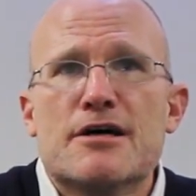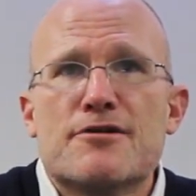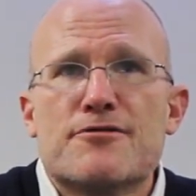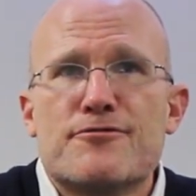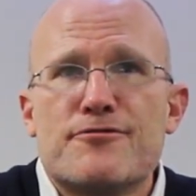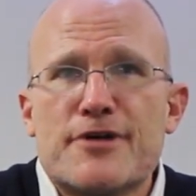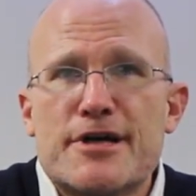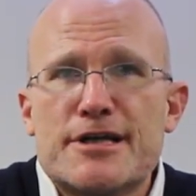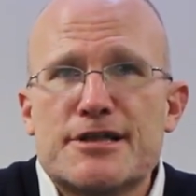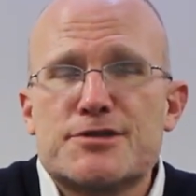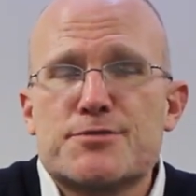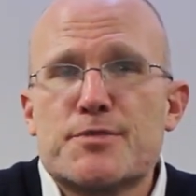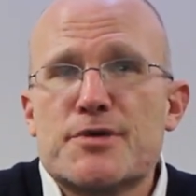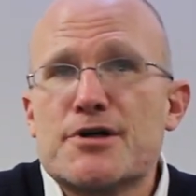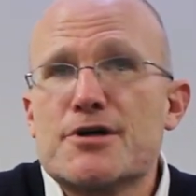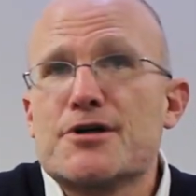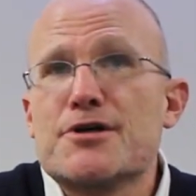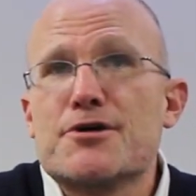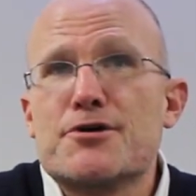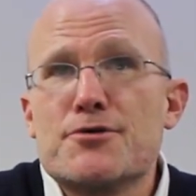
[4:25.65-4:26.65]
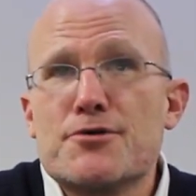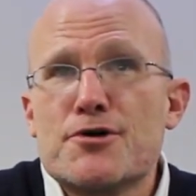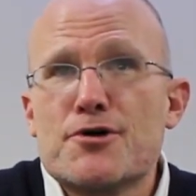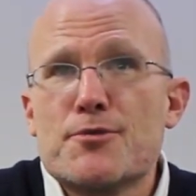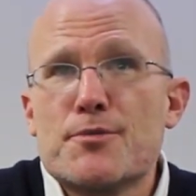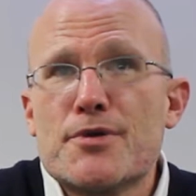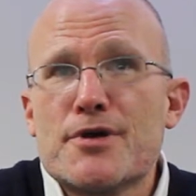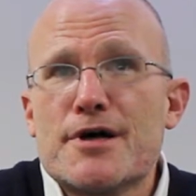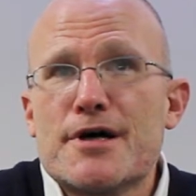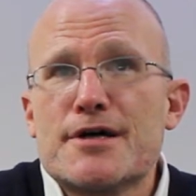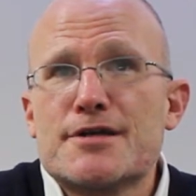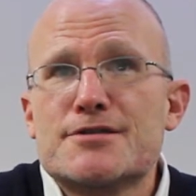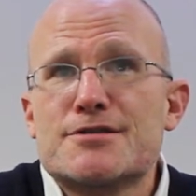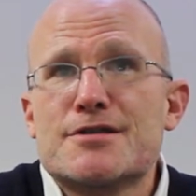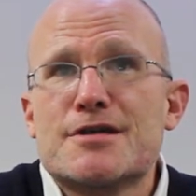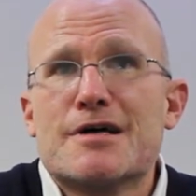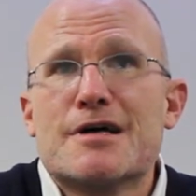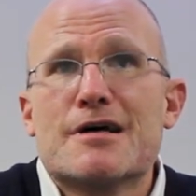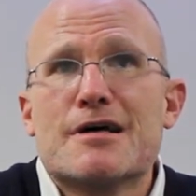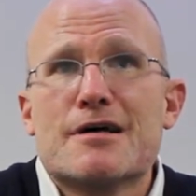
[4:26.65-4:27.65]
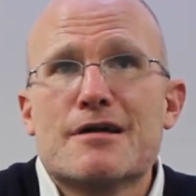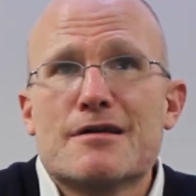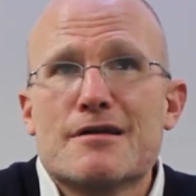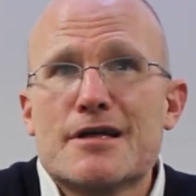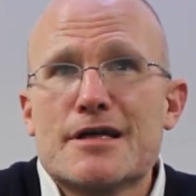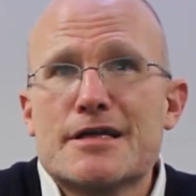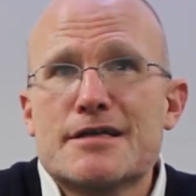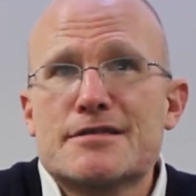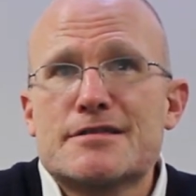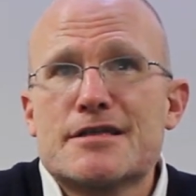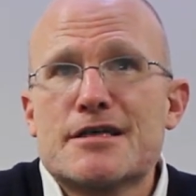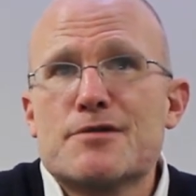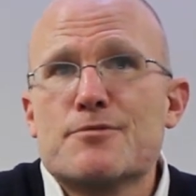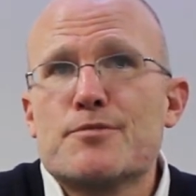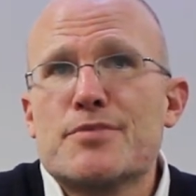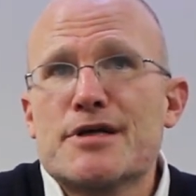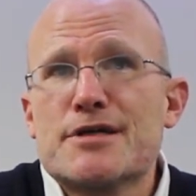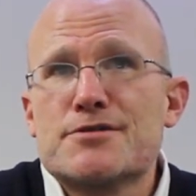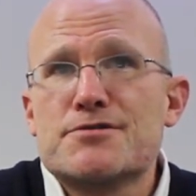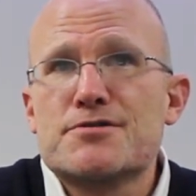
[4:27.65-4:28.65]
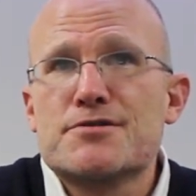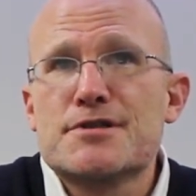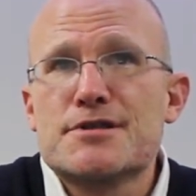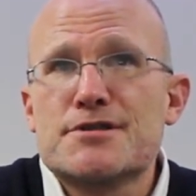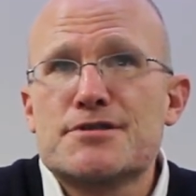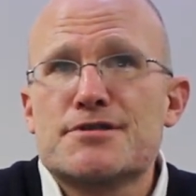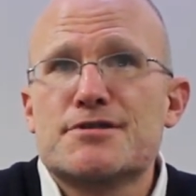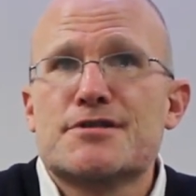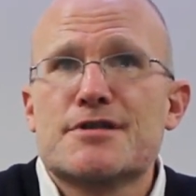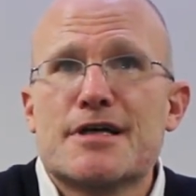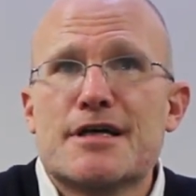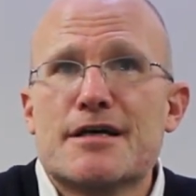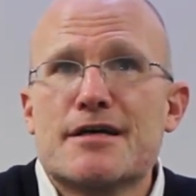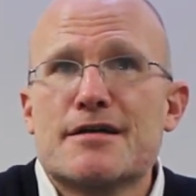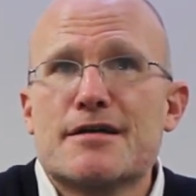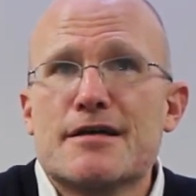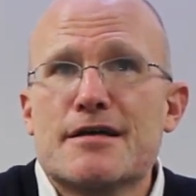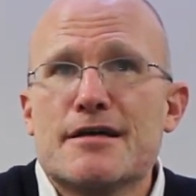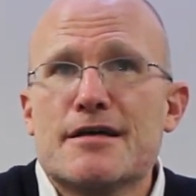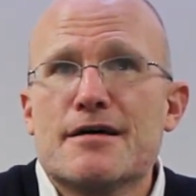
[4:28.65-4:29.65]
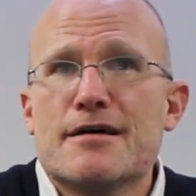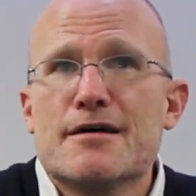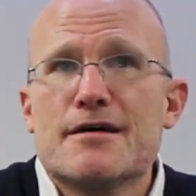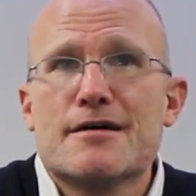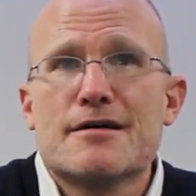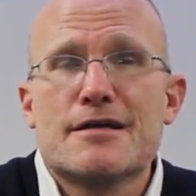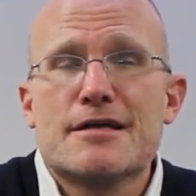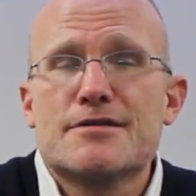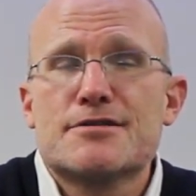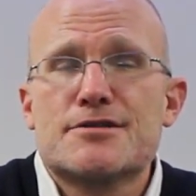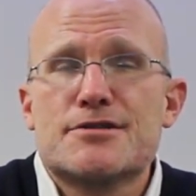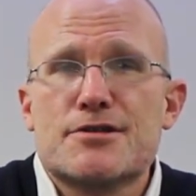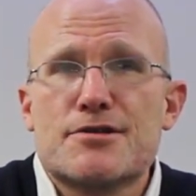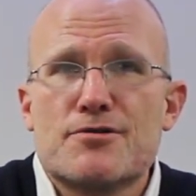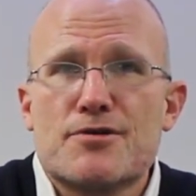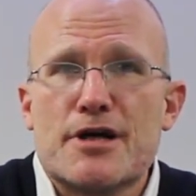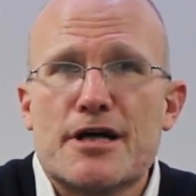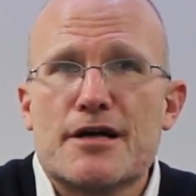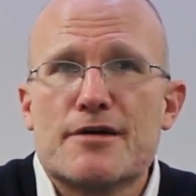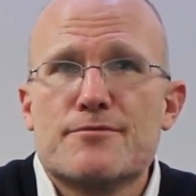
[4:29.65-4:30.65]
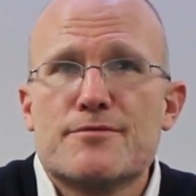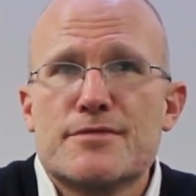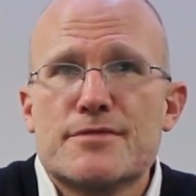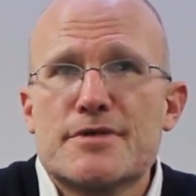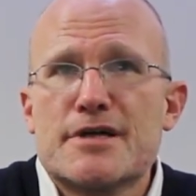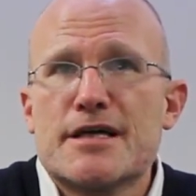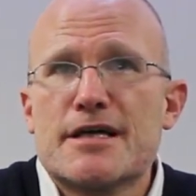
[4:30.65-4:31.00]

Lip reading: Facebook, Google+, LinkedIn, Pinterest, and Instagram.